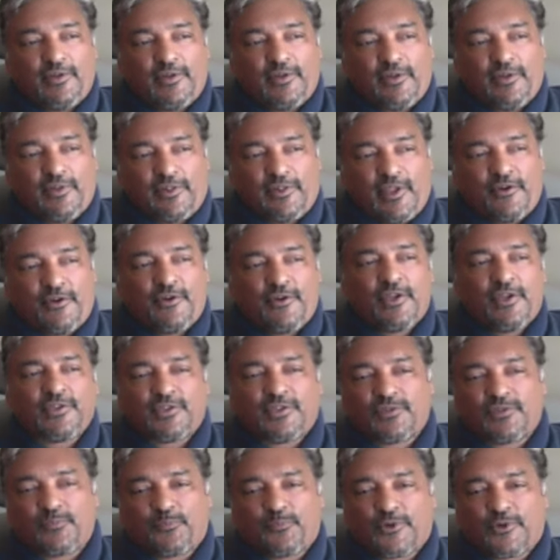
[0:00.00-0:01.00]
there
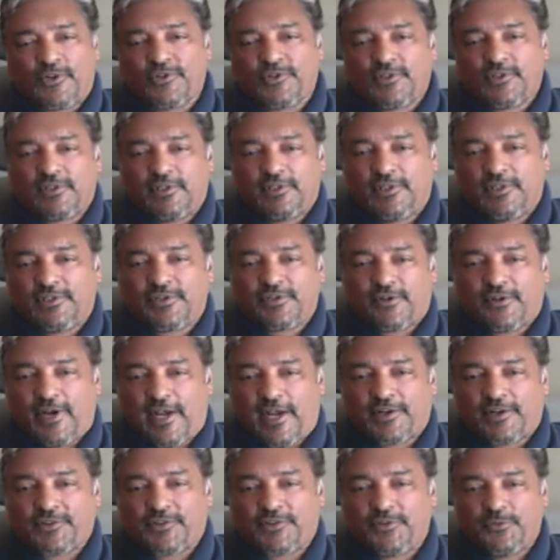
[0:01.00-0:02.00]
is personal
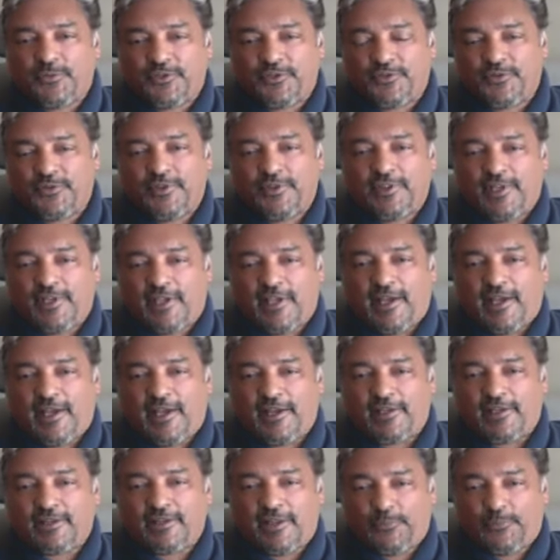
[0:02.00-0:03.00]
interaction between
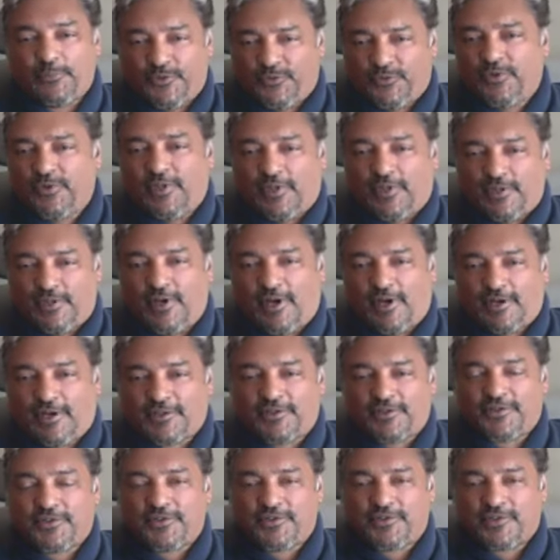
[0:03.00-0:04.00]
the
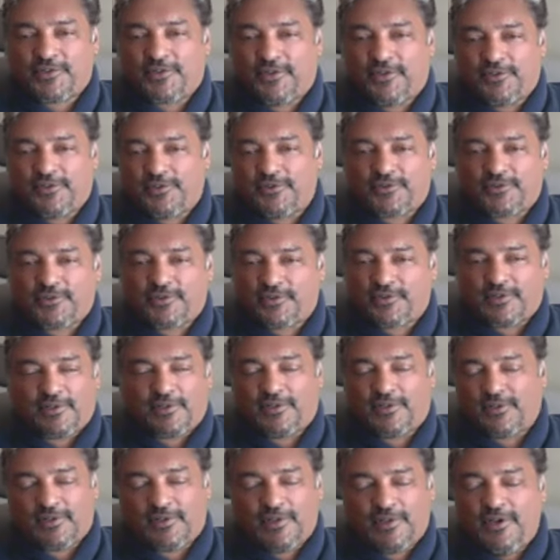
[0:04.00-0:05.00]
doctors and the nurses
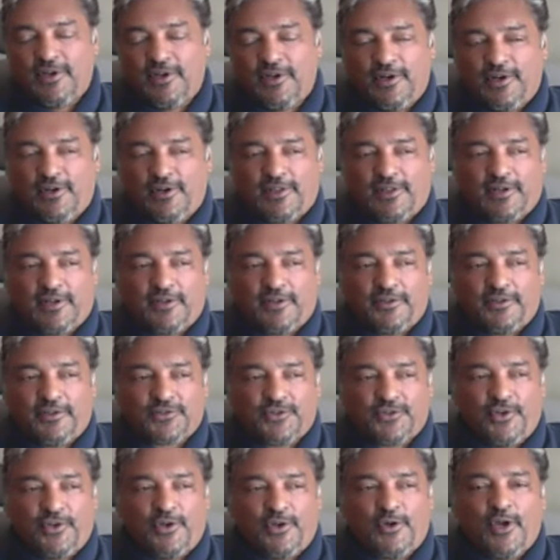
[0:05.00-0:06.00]
and all that on the
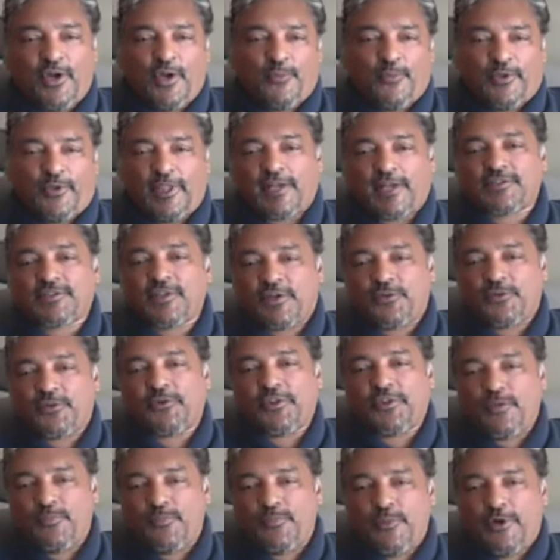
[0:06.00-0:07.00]
show, but that's not
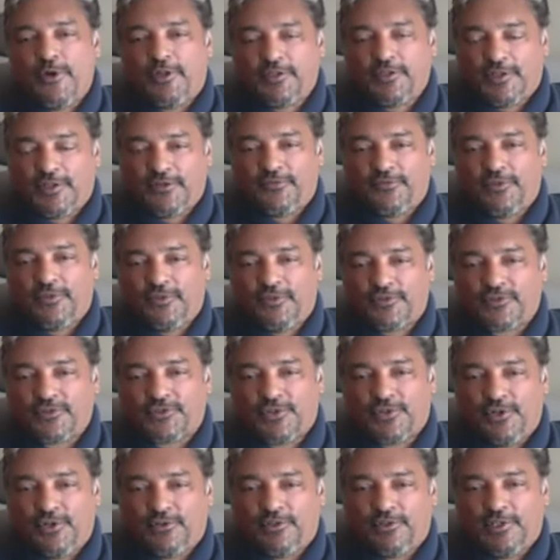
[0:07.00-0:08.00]
where the bulk of this
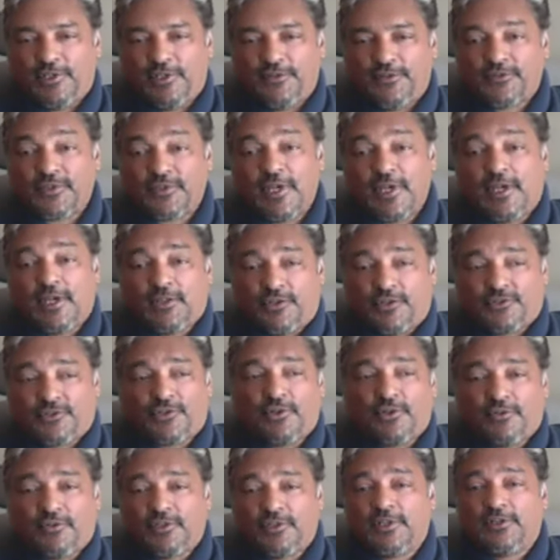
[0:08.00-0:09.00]
show lives. The
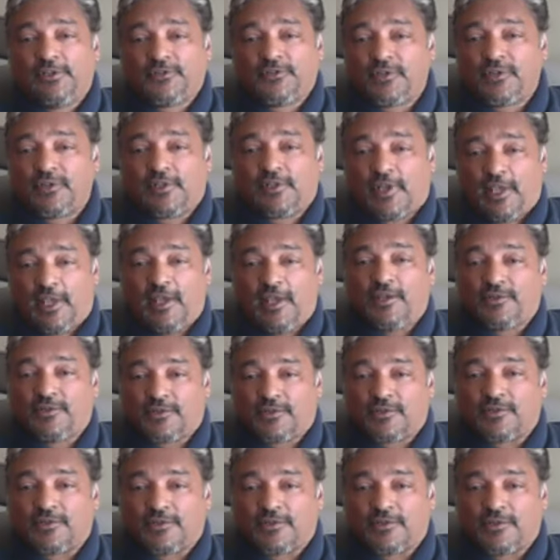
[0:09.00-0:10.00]
show lives in the
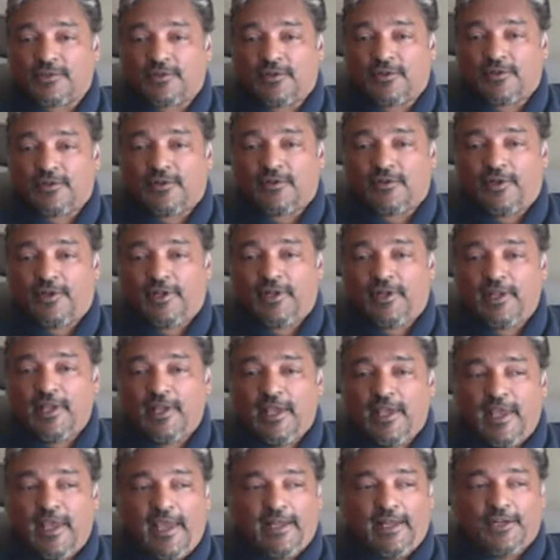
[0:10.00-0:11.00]
cases, you know, and
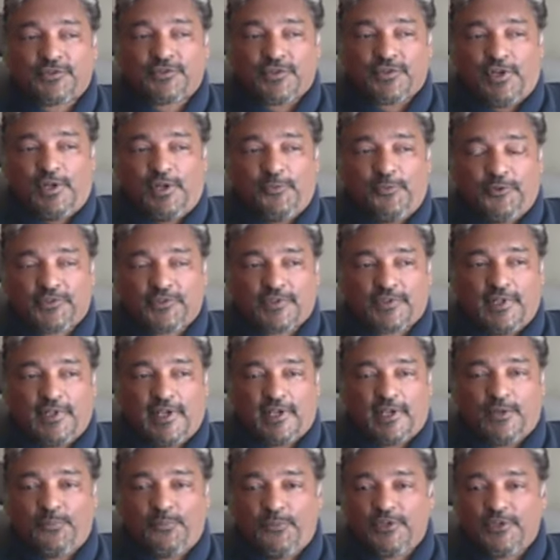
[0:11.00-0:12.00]
it's almost like
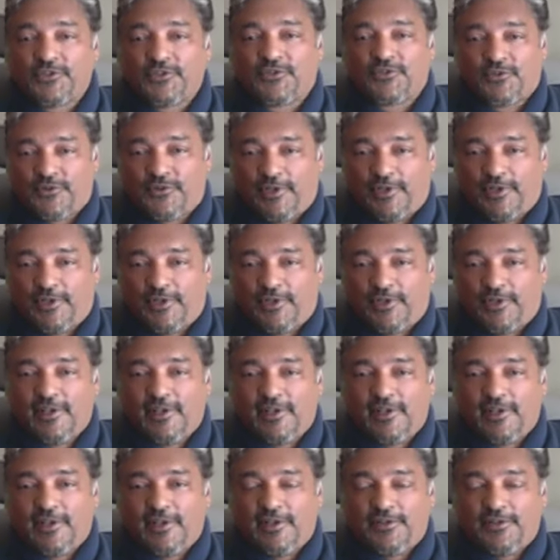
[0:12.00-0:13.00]
a mystery
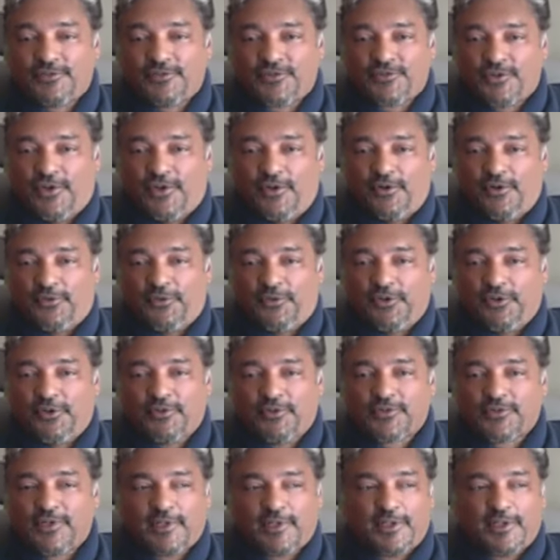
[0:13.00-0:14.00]
show, you know,
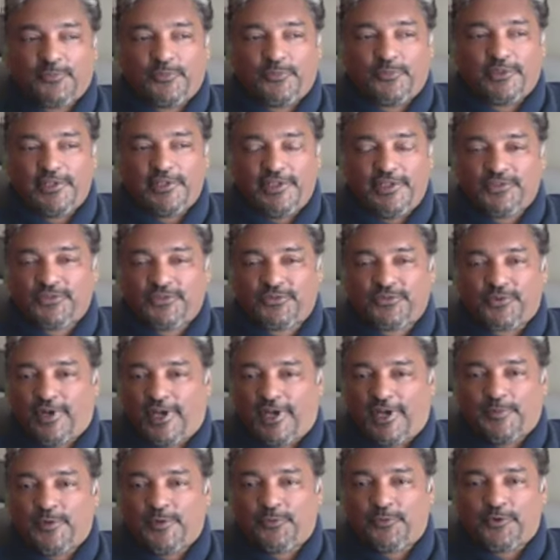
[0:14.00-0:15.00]
it's like a police
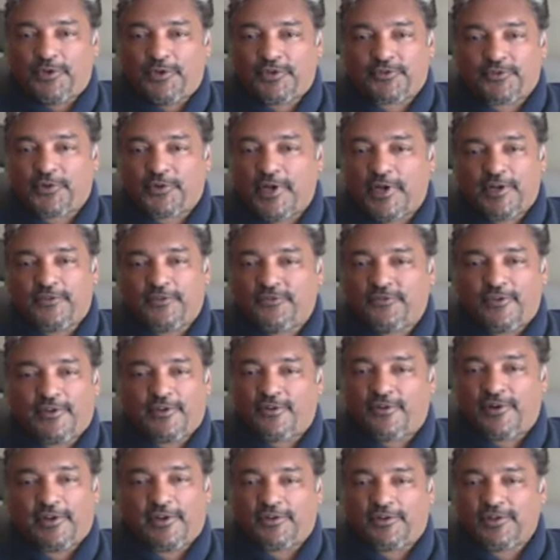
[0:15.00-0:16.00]
drama where you're trying to
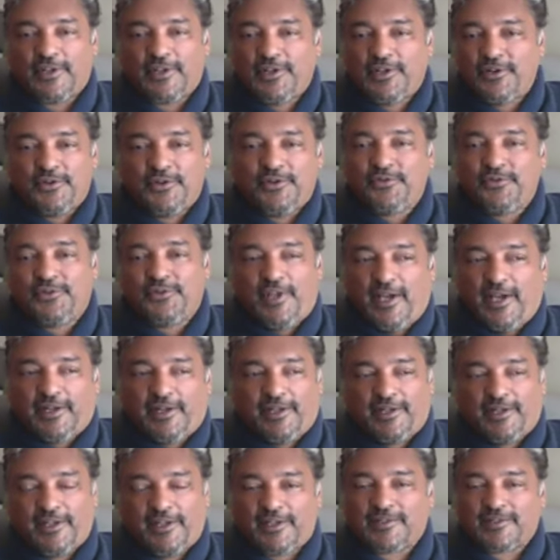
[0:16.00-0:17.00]
figure out who done
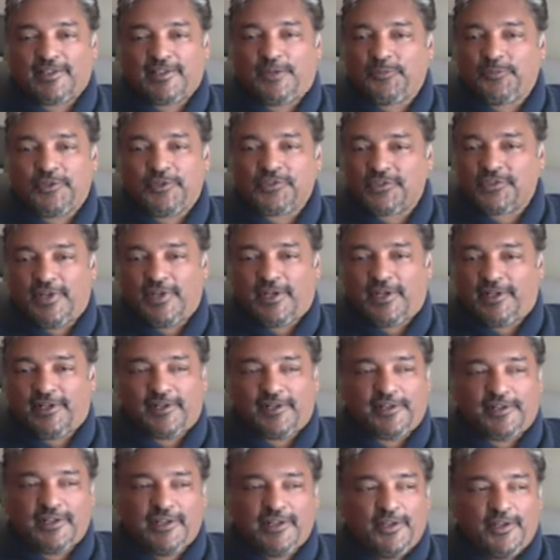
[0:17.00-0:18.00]
it, except it's not
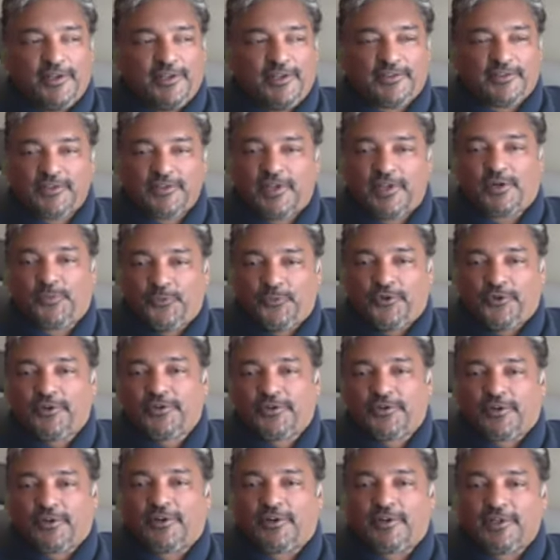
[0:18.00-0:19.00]
a
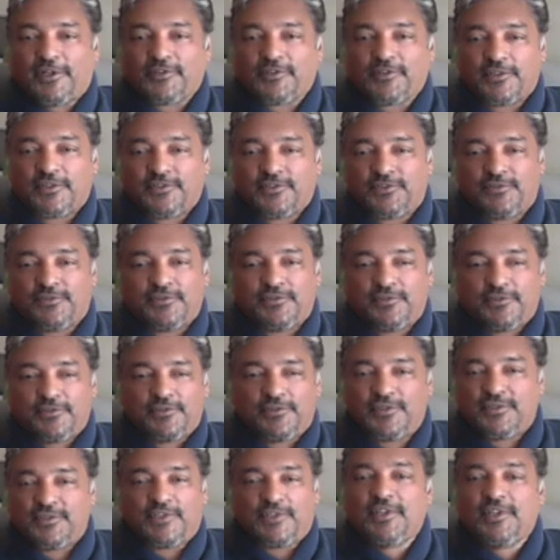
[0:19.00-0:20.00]
murderer, it's a
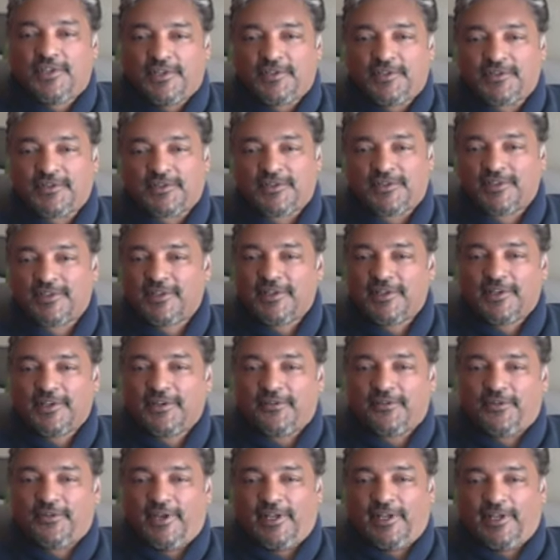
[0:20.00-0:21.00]
disease,
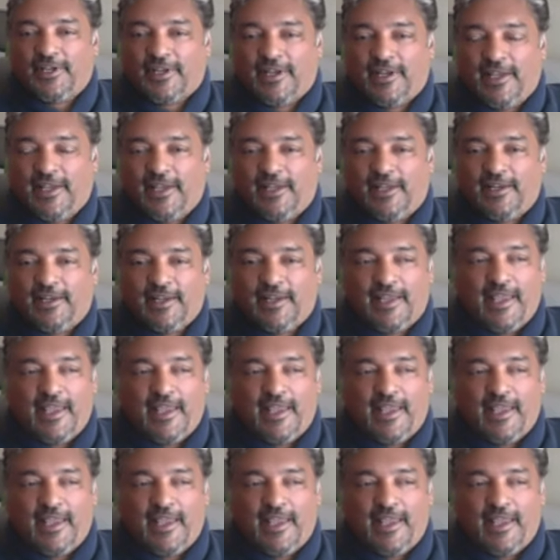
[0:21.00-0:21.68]
right? And